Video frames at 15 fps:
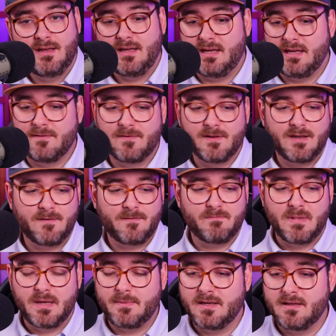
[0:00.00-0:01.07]
Even if
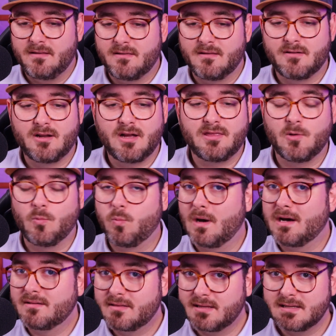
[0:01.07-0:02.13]
maybe they're not the
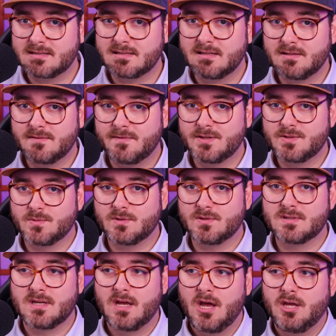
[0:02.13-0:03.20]
wealthiest
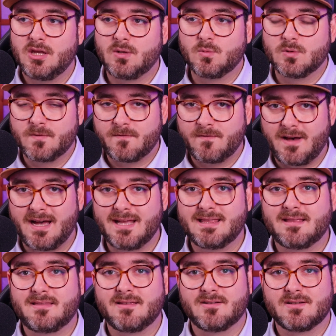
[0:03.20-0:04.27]
individuals, you will find
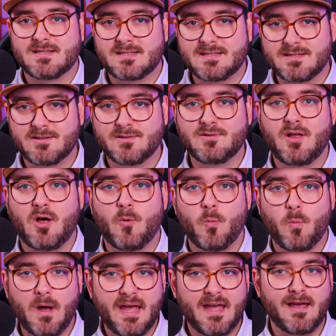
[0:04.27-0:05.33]
that there is still a
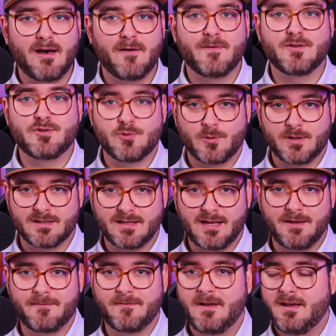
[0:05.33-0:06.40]
way of enjoying
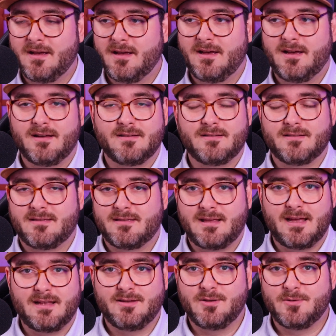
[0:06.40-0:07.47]
life,
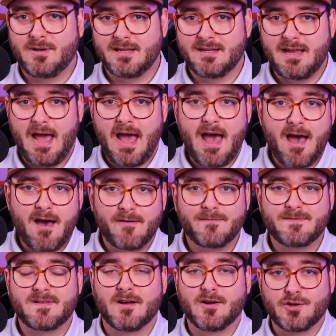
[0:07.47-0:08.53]
that you can
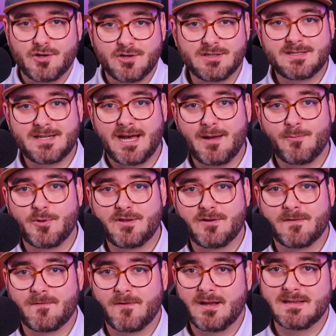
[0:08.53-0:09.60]
have a good time with
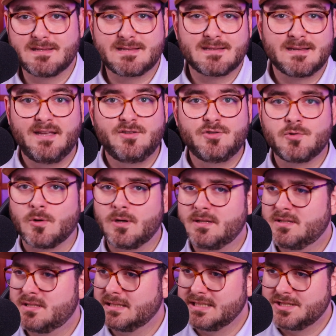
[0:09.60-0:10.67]
your friends, enjoy
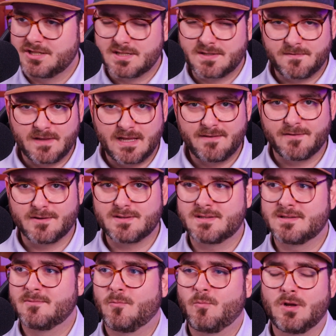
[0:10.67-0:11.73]
delicious
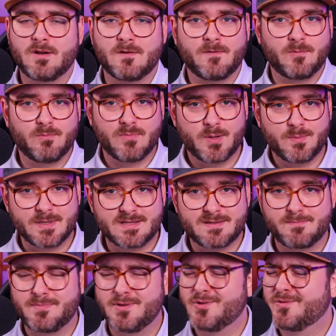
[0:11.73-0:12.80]
flavors, wonderful moments,
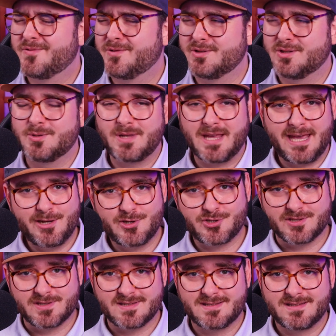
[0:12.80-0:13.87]
beautiful
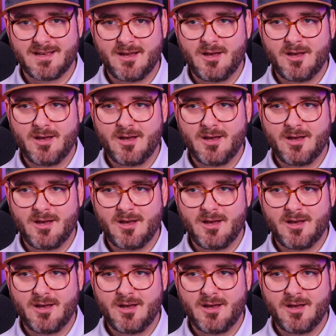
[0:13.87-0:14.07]
locations,